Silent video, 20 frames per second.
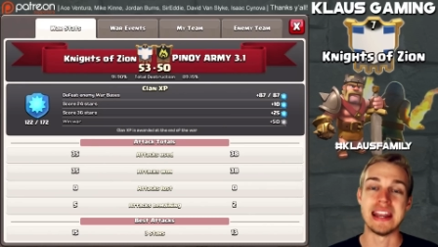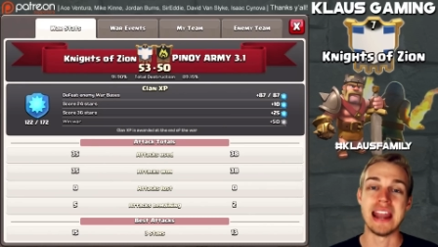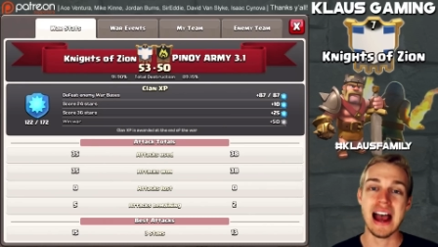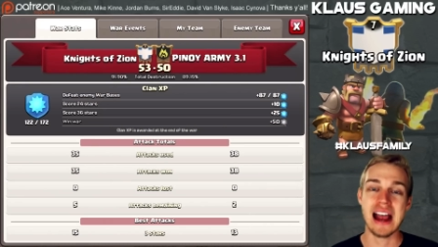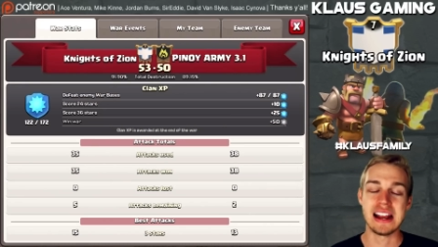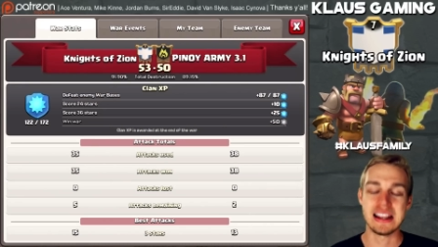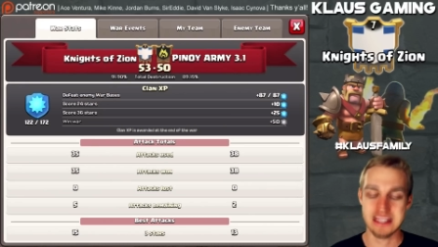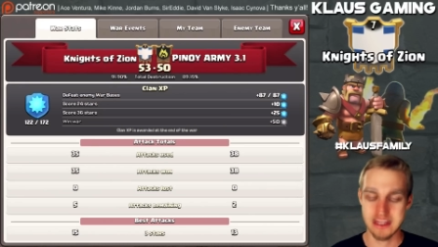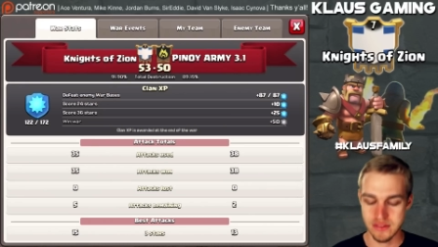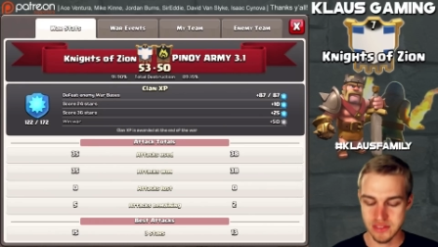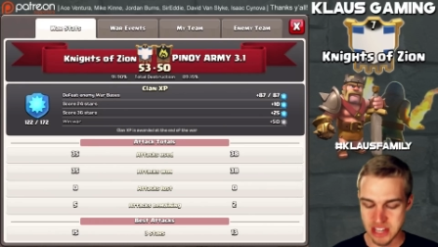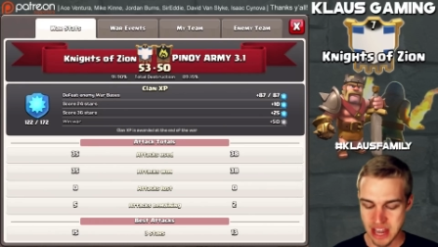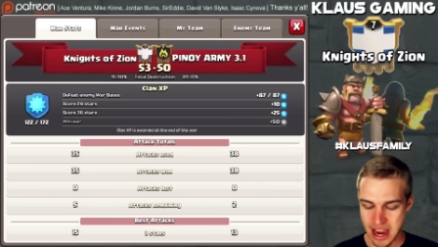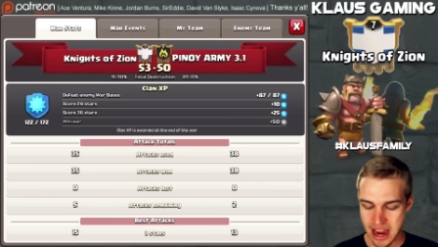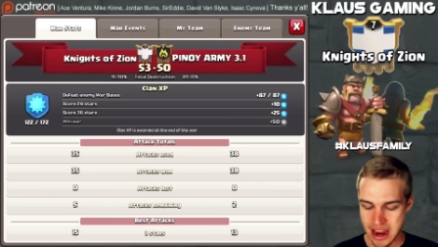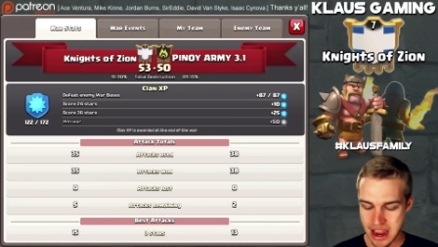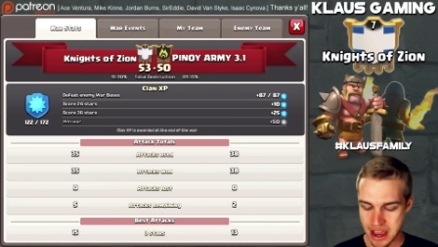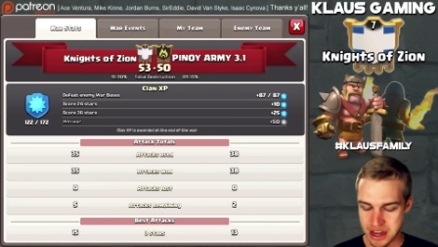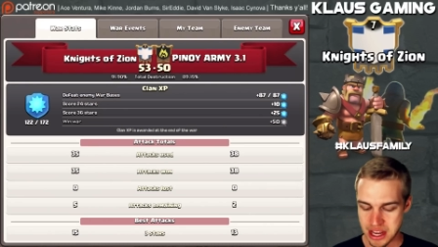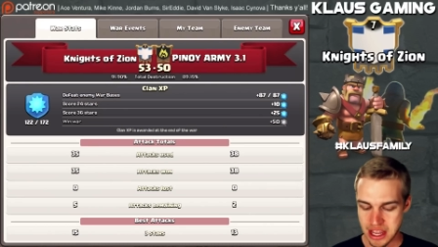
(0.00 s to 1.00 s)
the Knights of
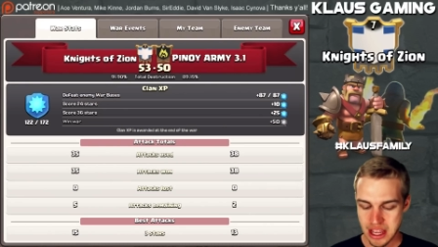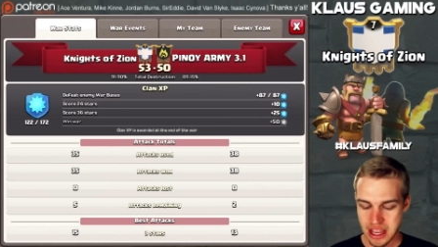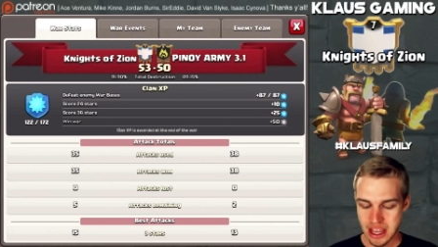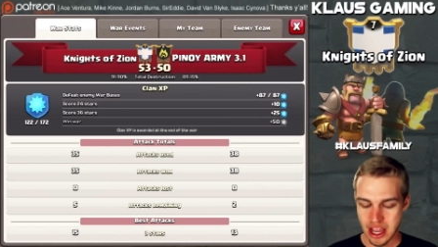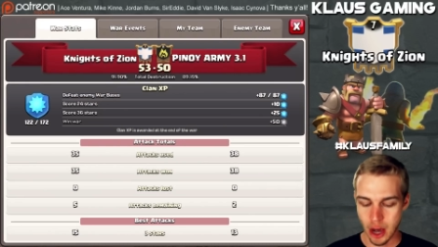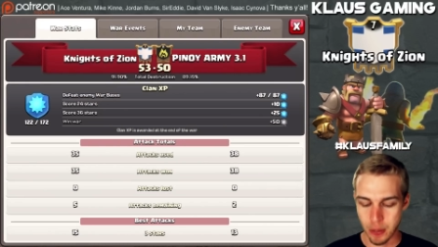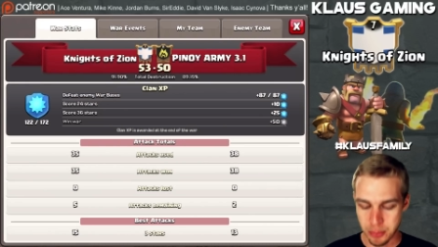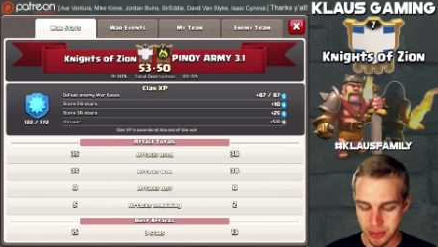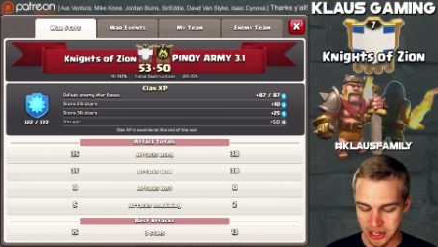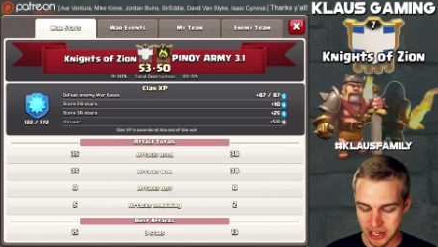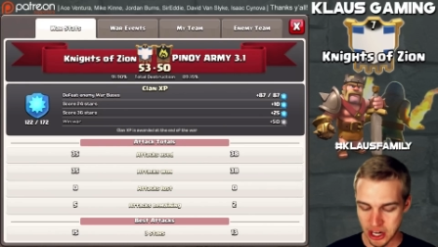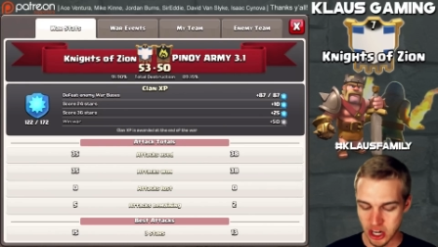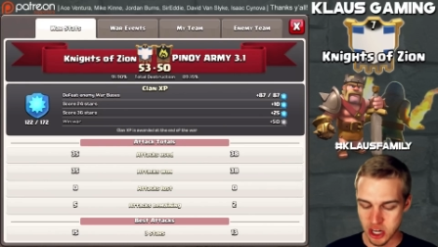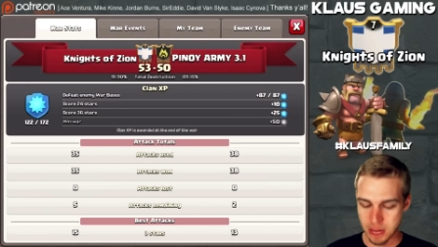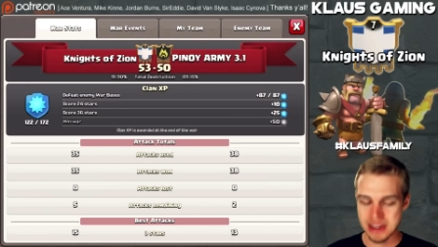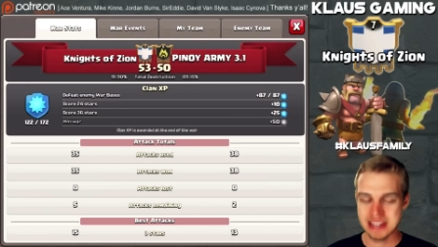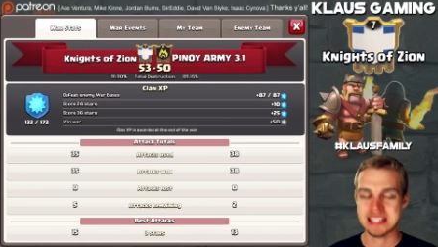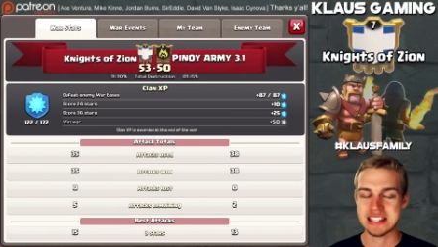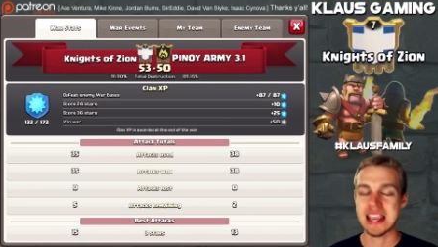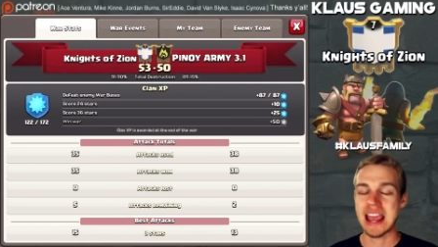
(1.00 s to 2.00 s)
Zion
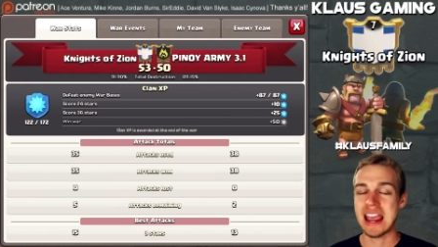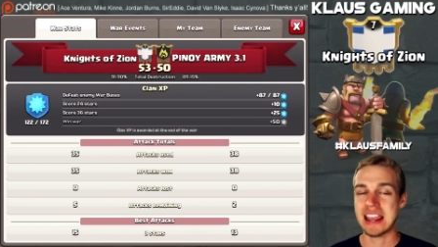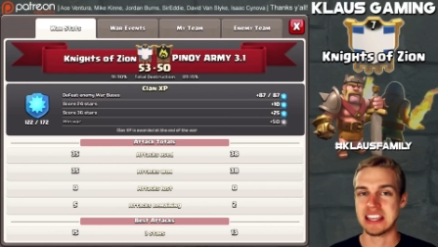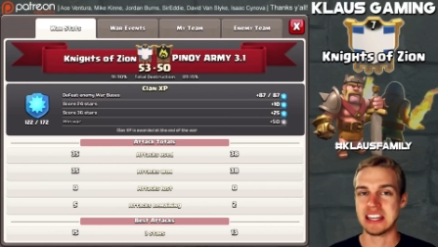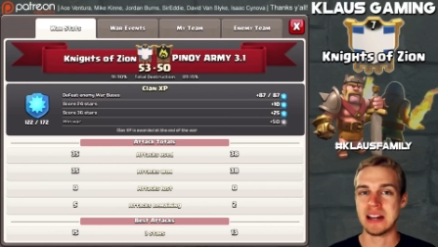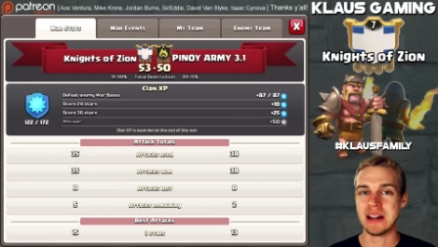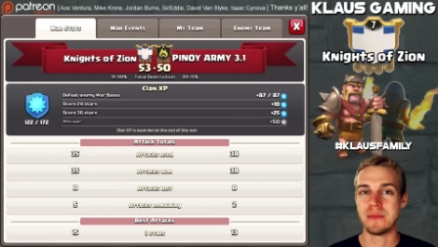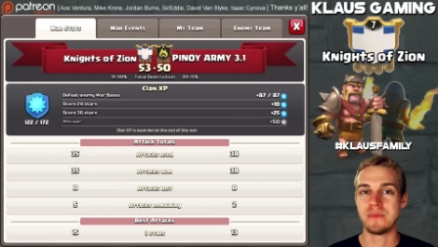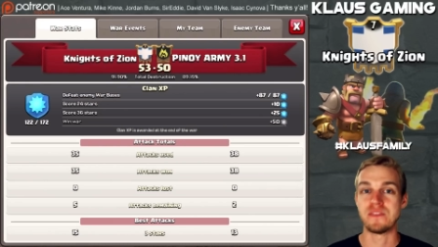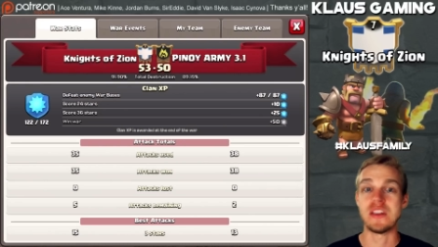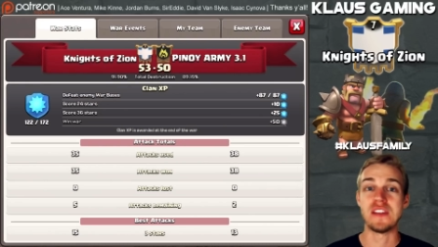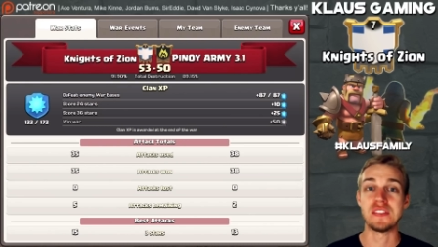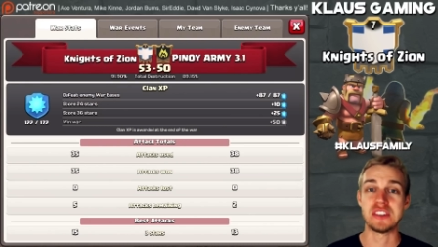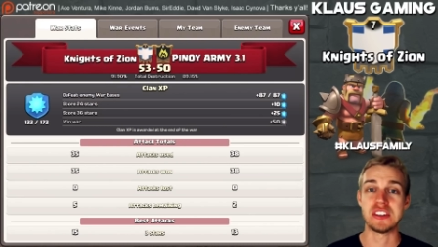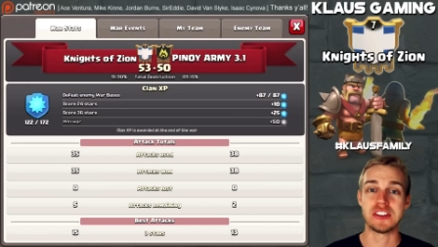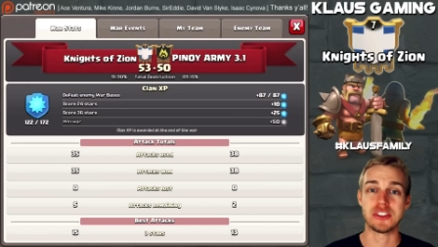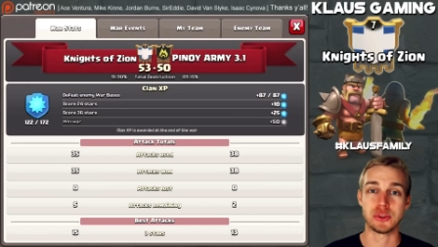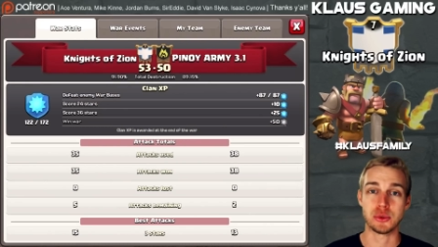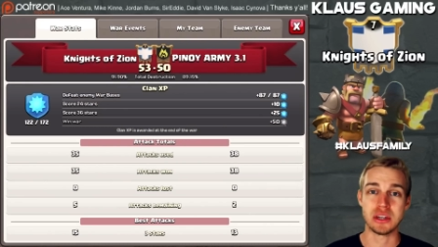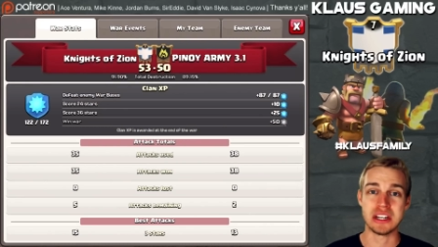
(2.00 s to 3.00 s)
appear to be taking them
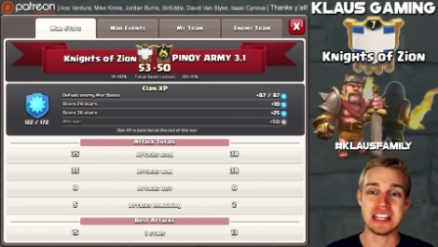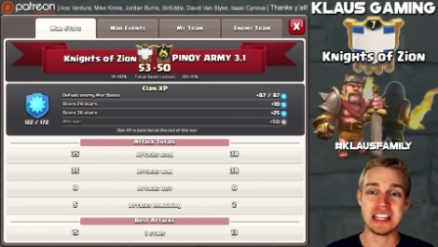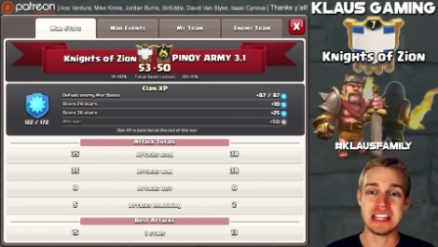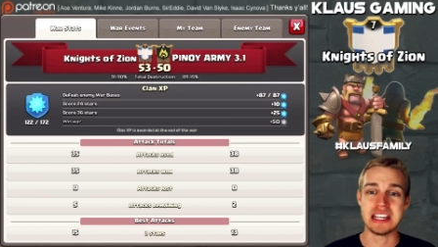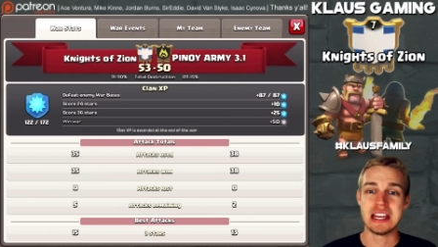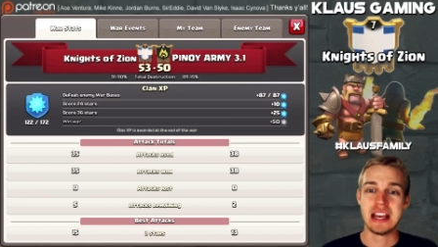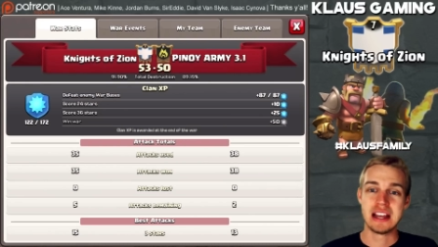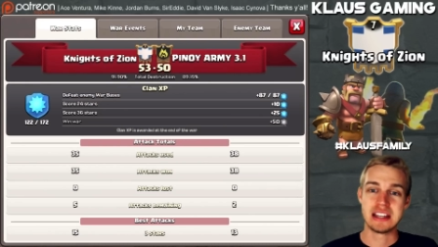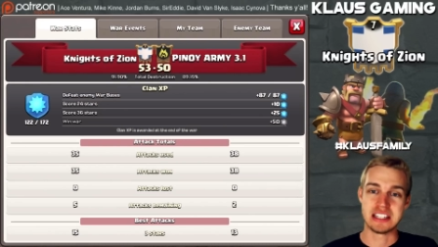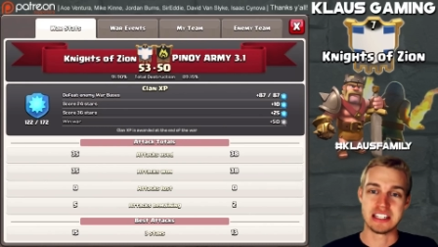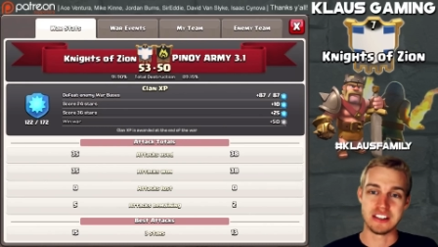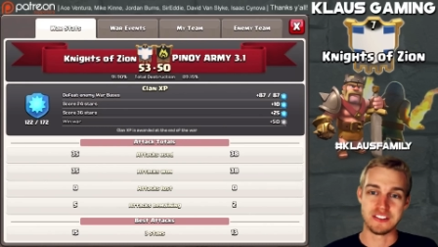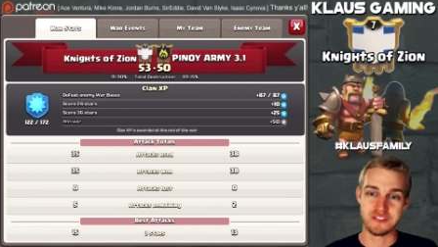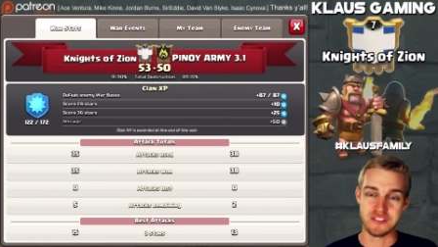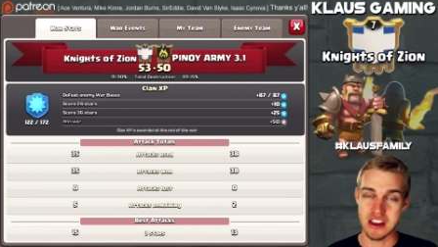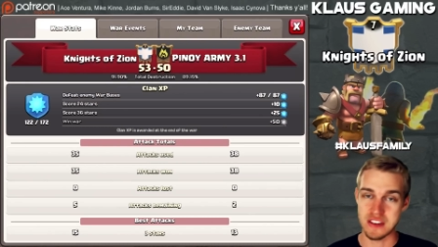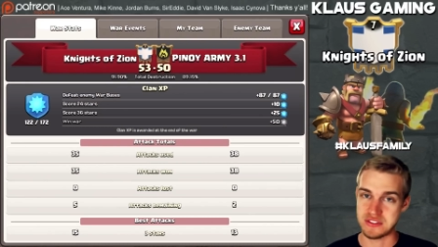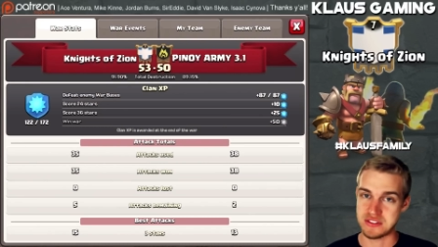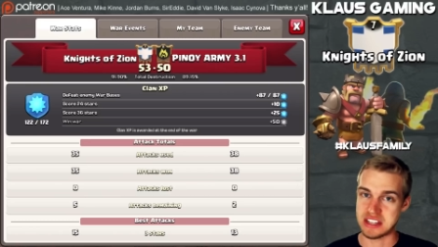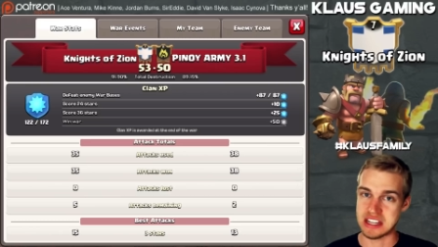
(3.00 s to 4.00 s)
fifty-three
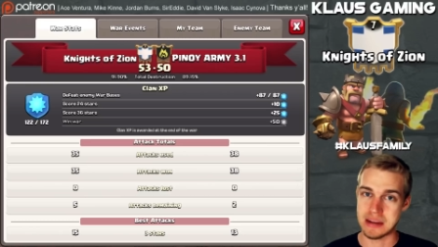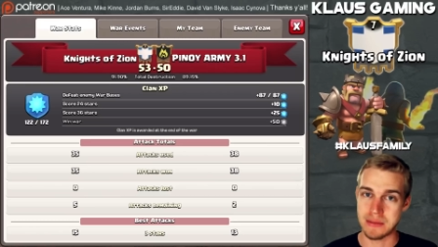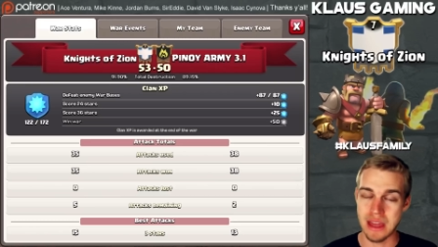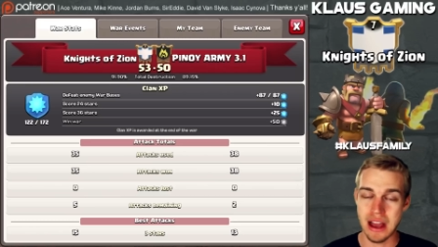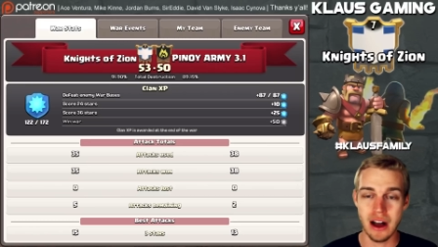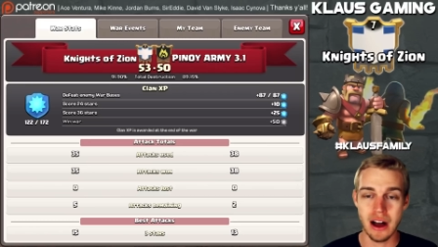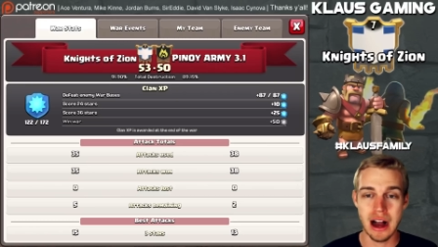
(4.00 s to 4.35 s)
to fifty.